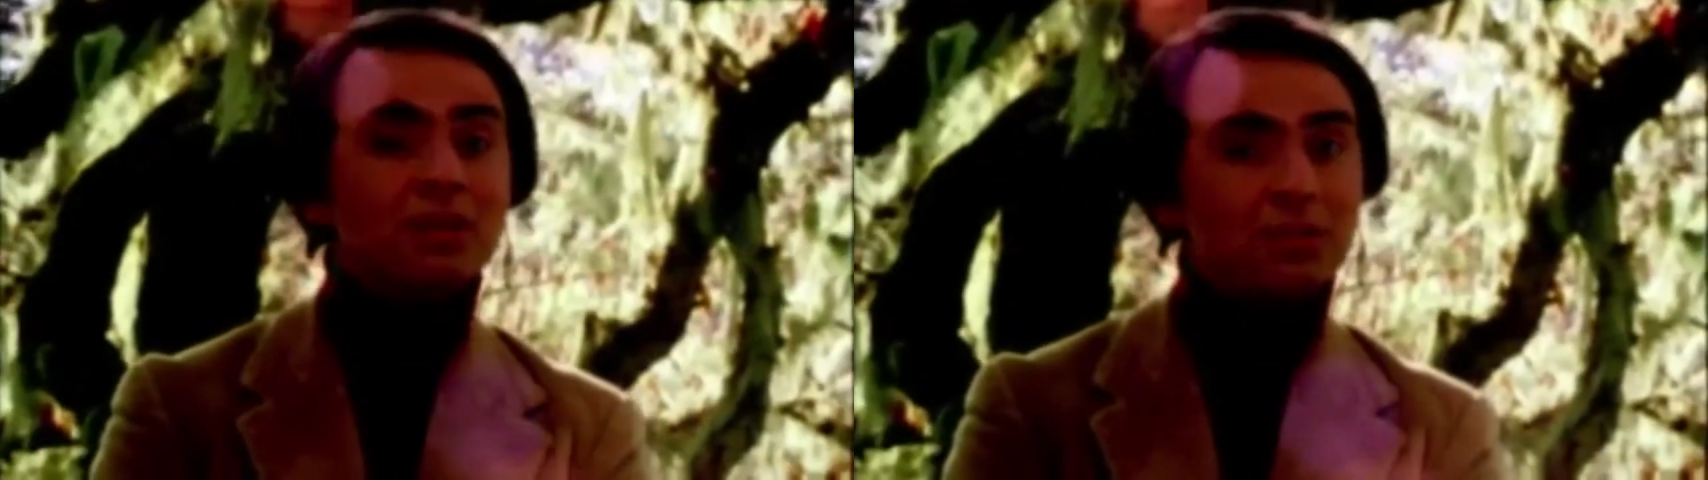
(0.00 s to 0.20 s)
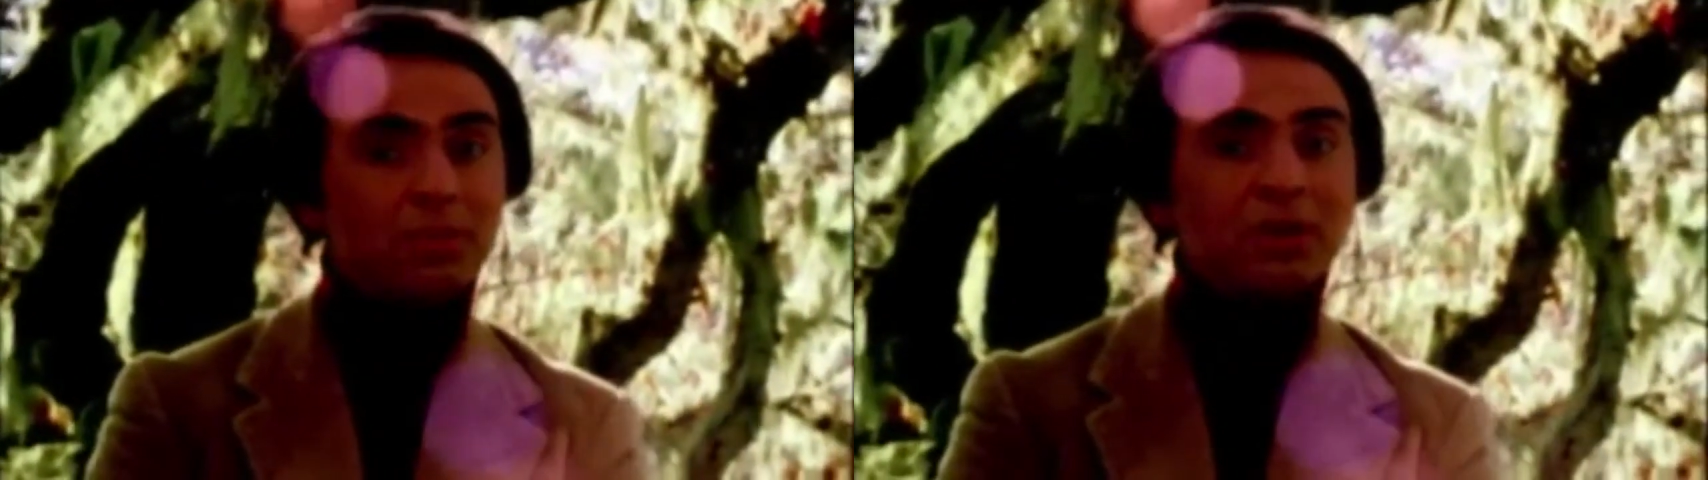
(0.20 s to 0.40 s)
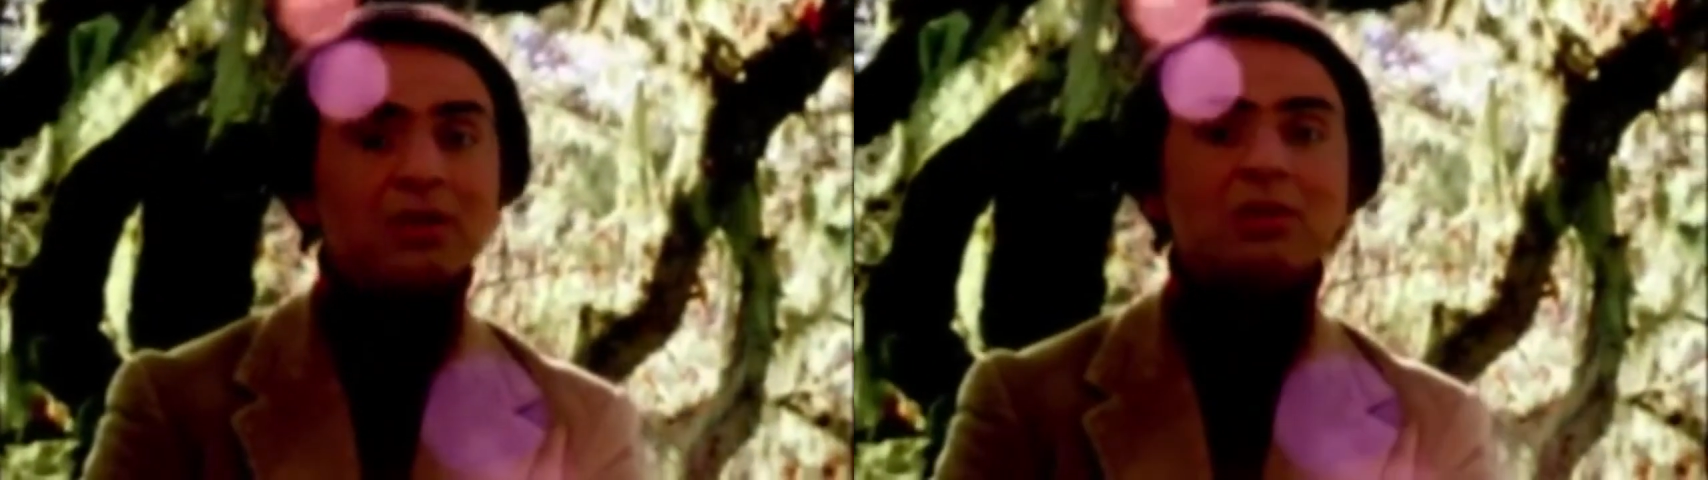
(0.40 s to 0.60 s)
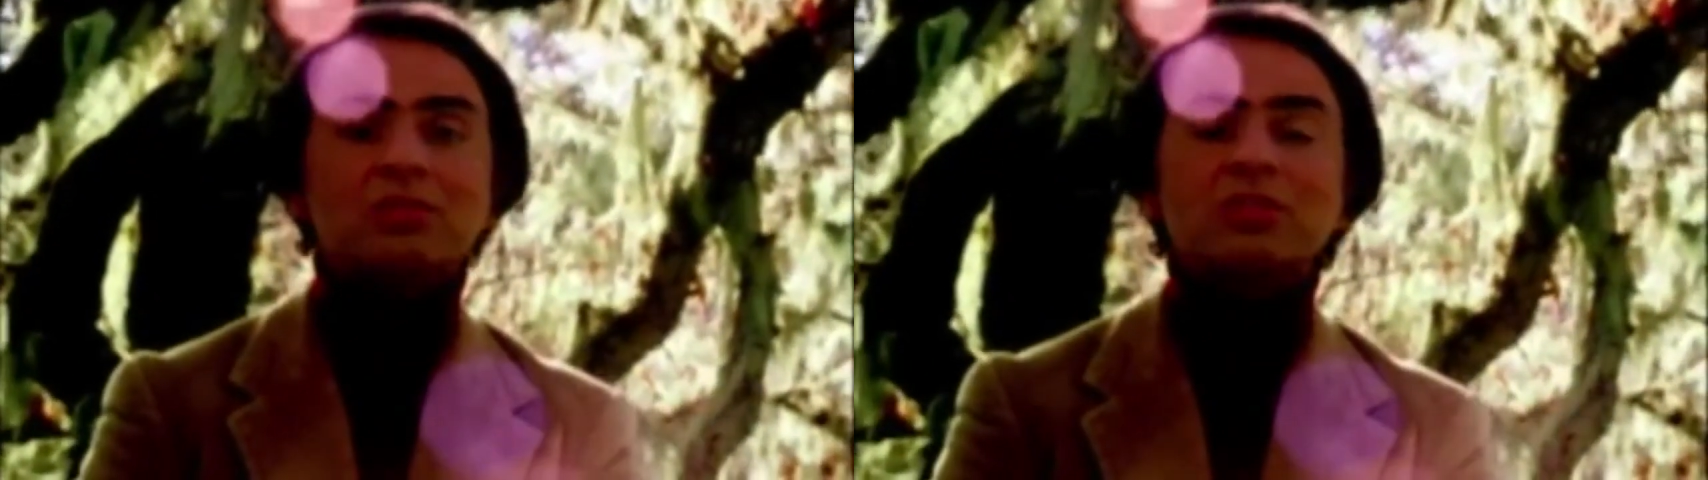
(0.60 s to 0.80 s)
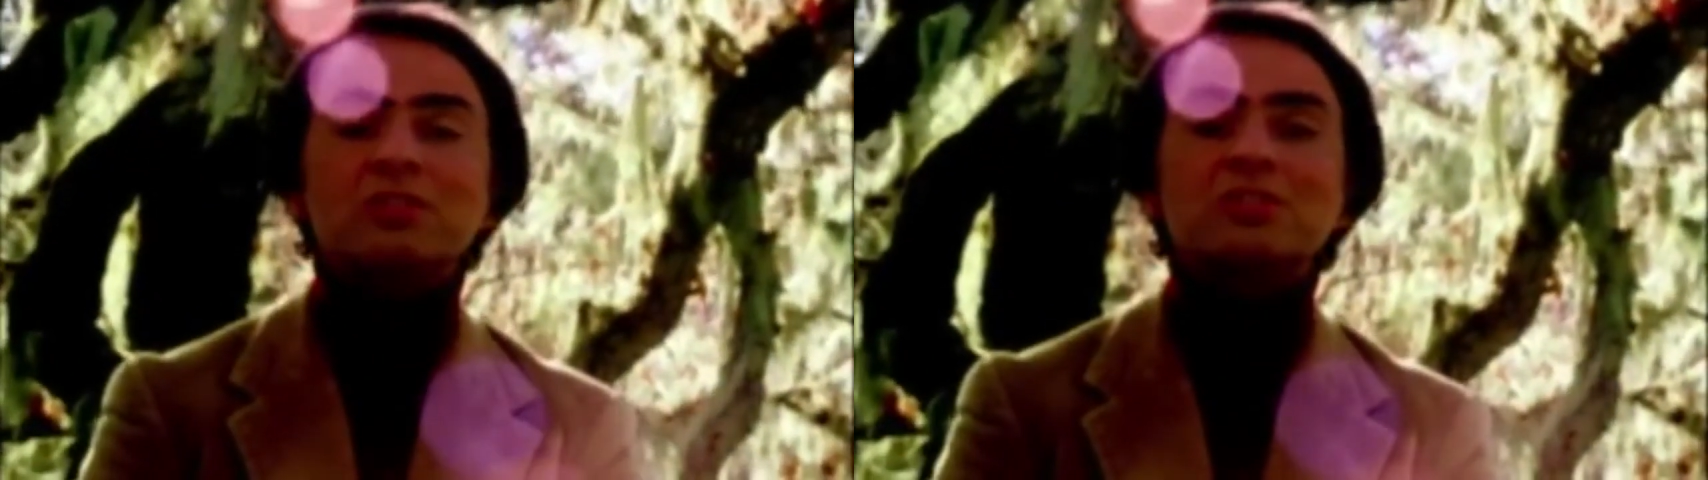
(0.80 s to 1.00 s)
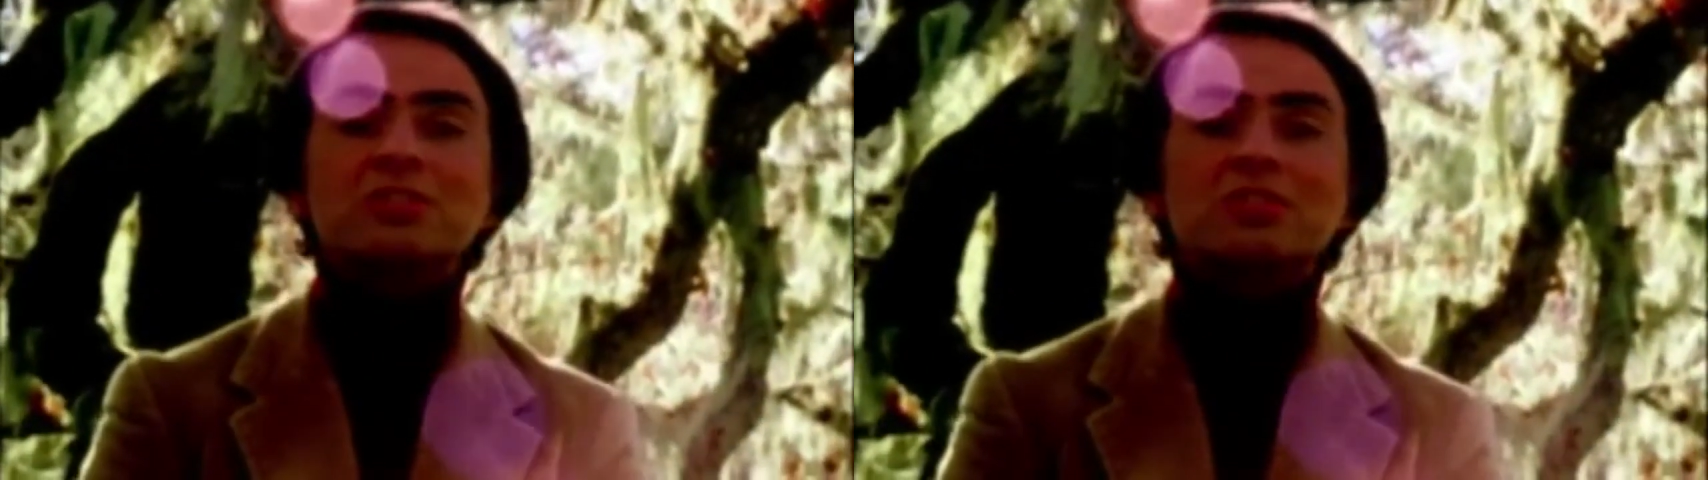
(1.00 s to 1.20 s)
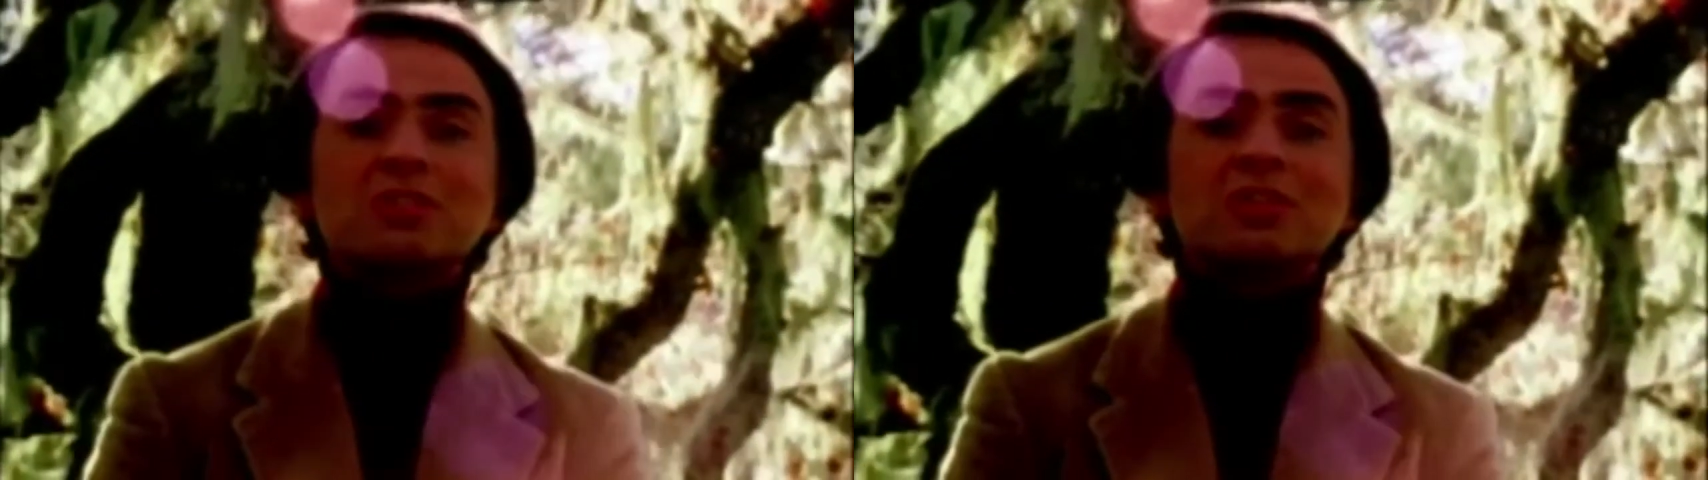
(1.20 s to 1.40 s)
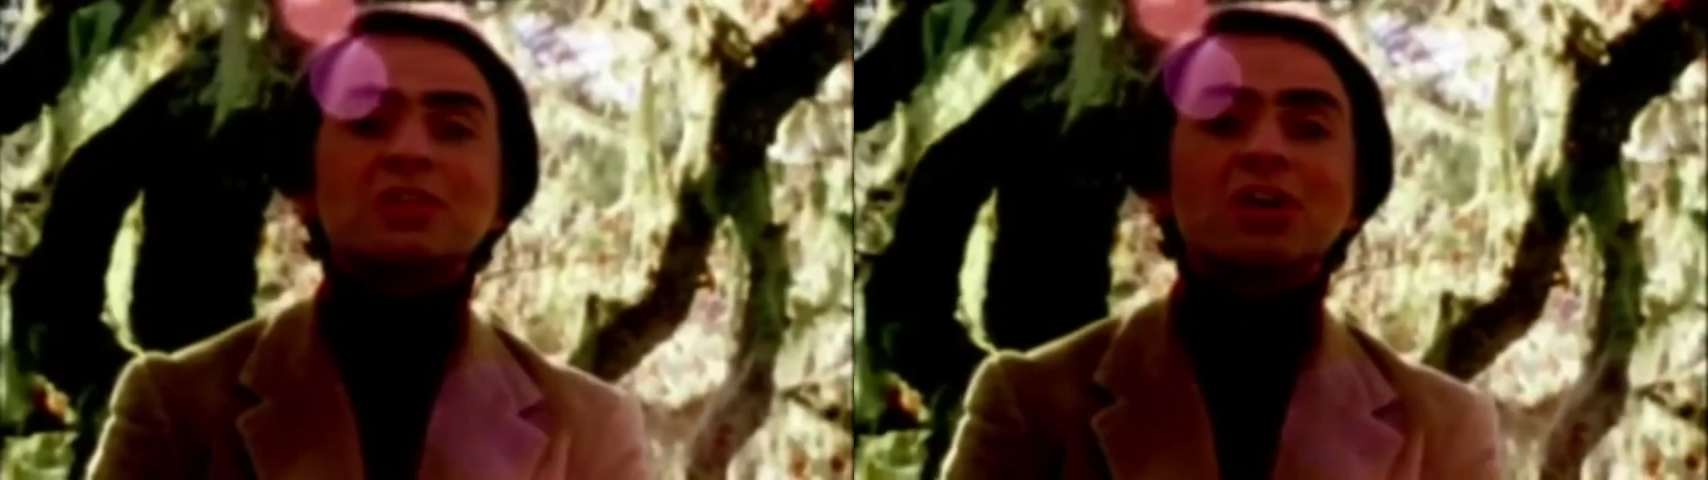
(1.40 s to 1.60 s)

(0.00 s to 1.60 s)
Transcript: In many cultures, the